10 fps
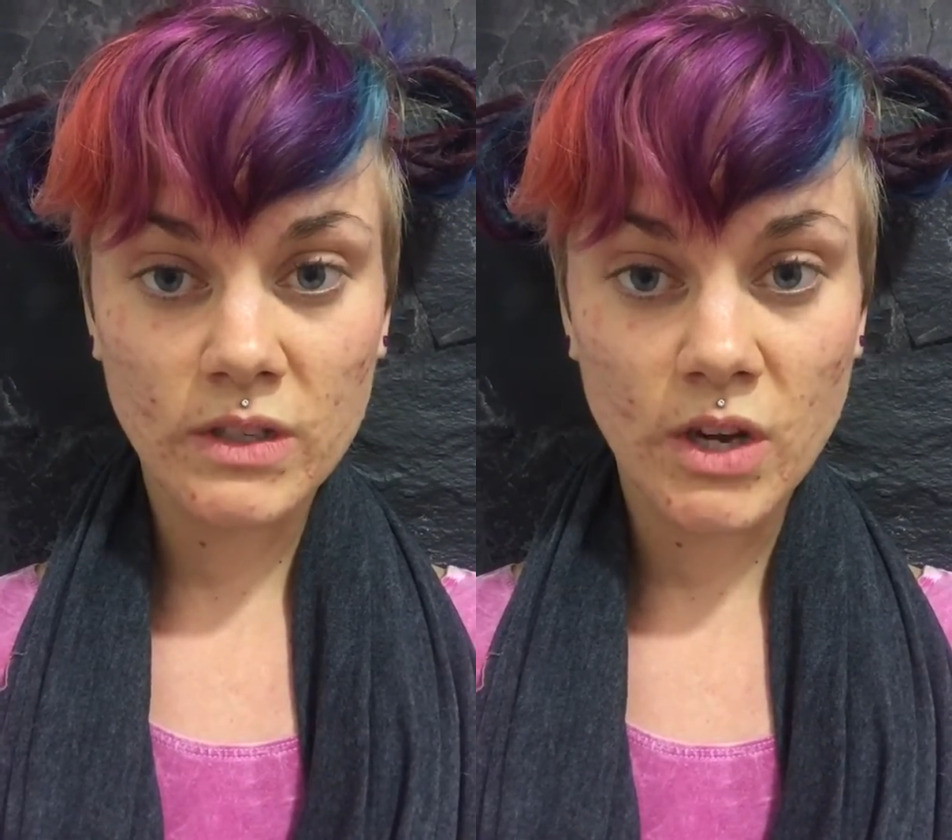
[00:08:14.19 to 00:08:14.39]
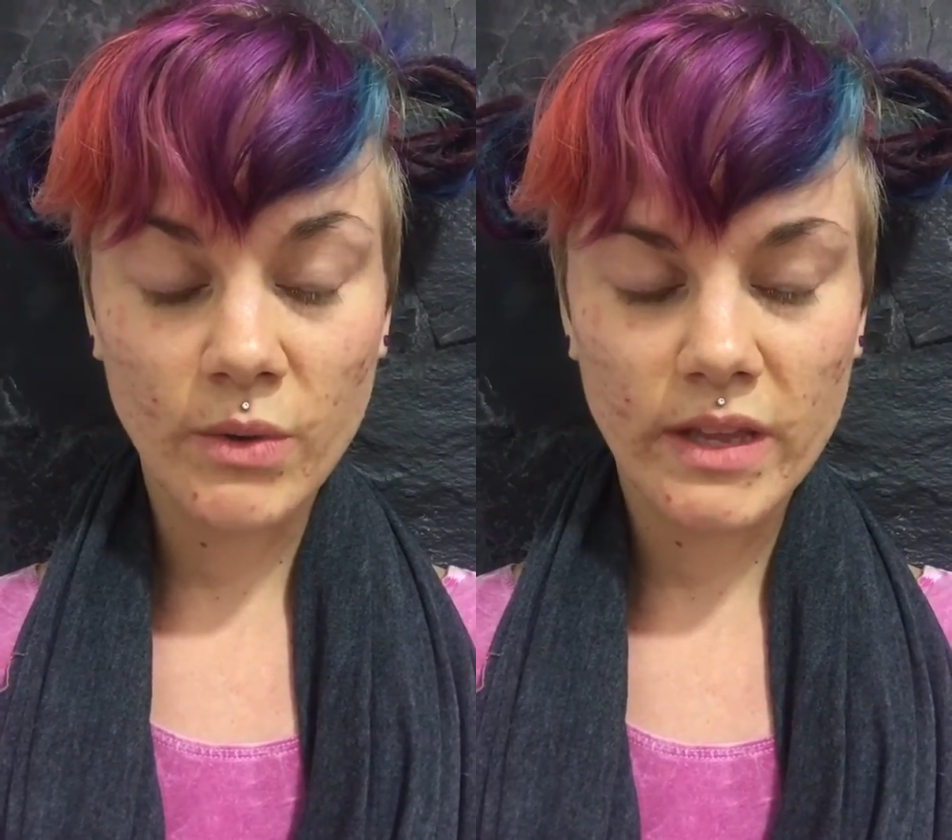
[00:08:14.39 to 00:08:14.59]

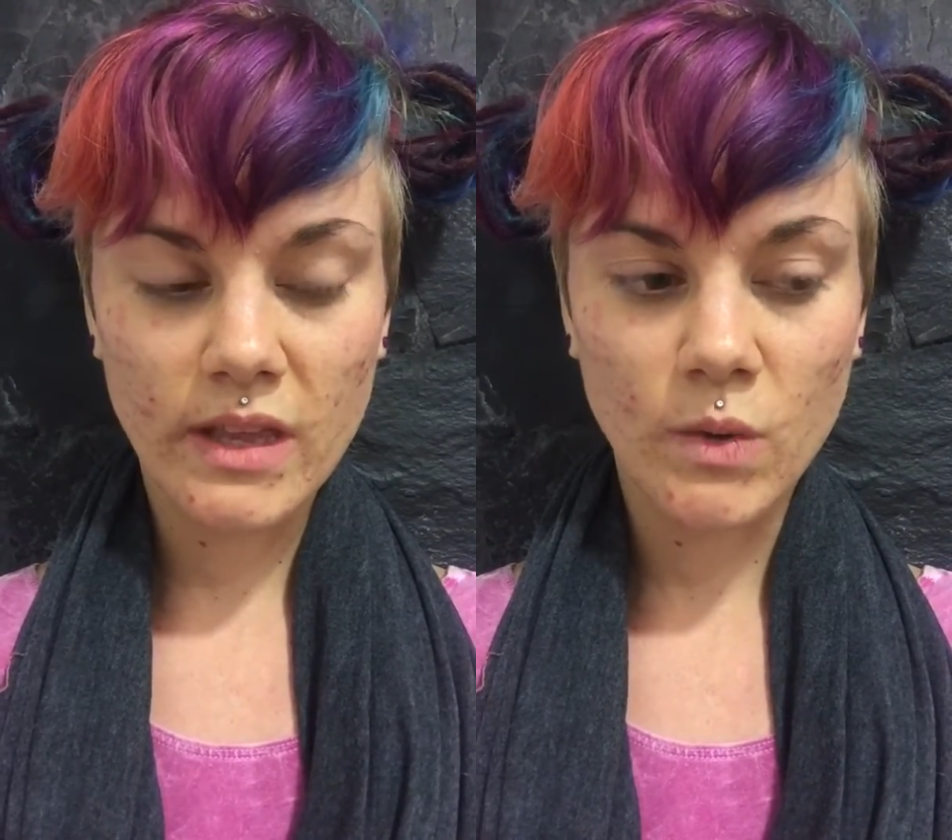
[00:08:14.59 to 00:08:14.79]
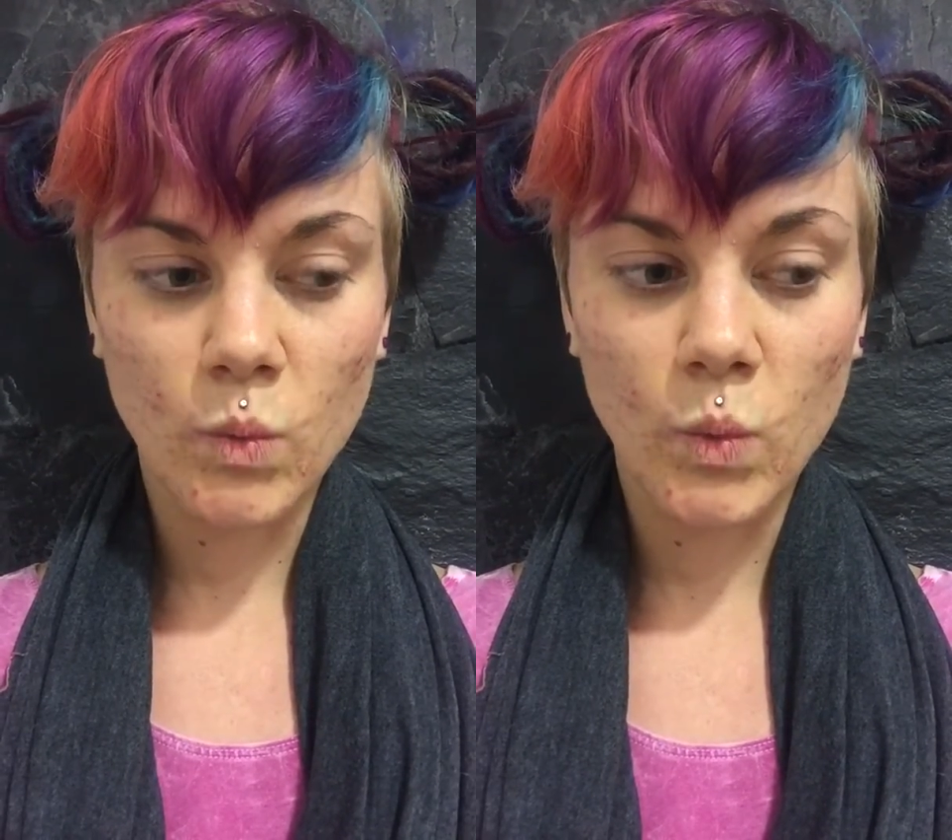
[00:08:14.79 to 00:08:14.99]
knowing
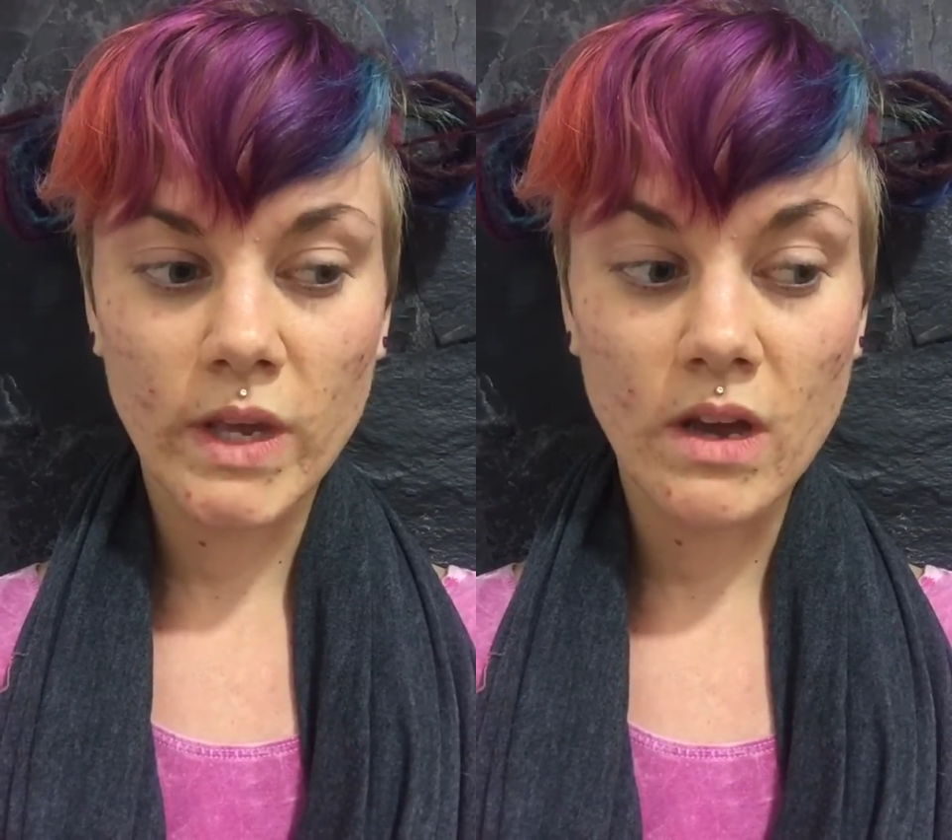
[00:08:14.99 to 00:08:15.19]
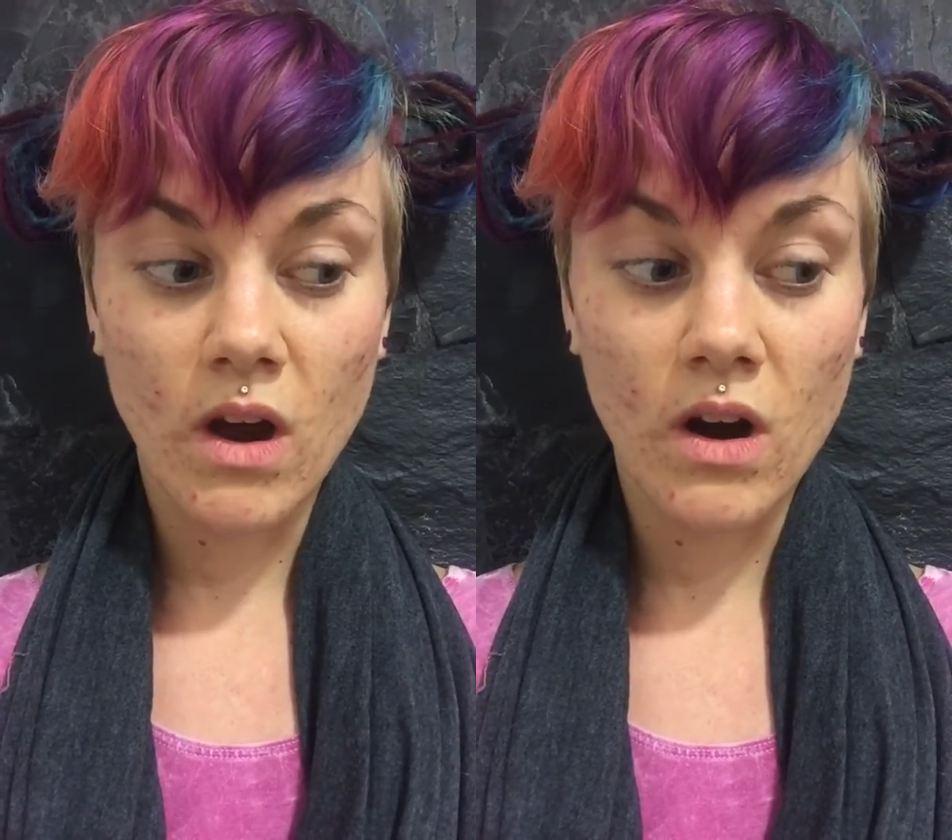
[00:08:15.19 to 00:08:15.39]
that
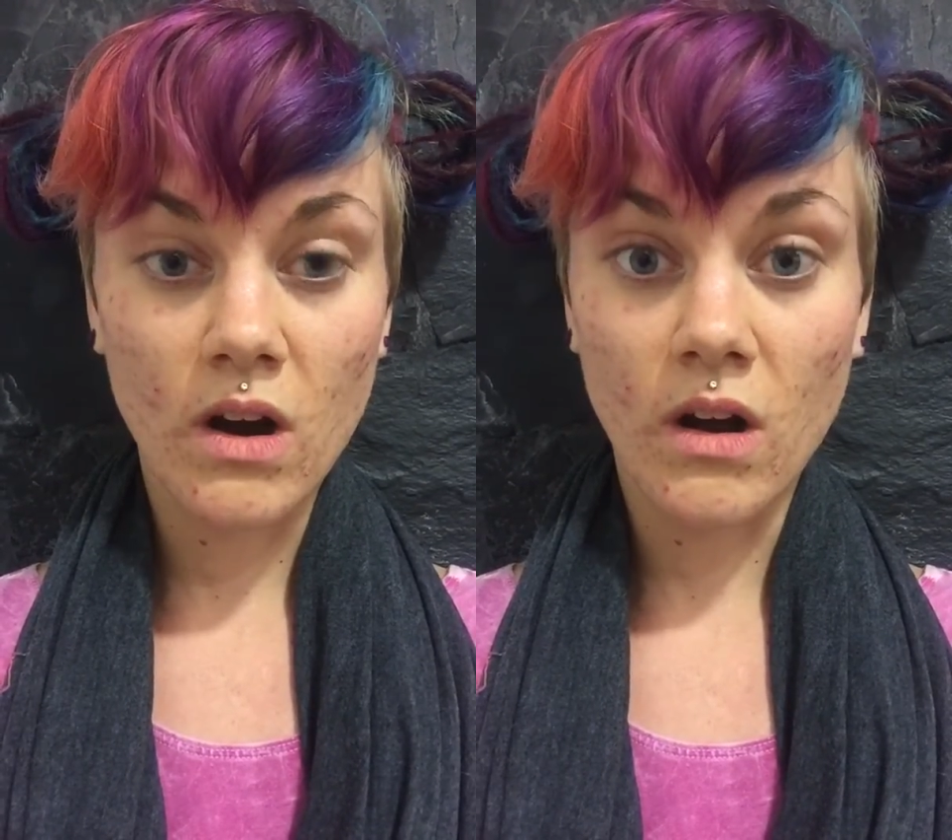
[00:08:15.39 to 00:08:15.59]
we are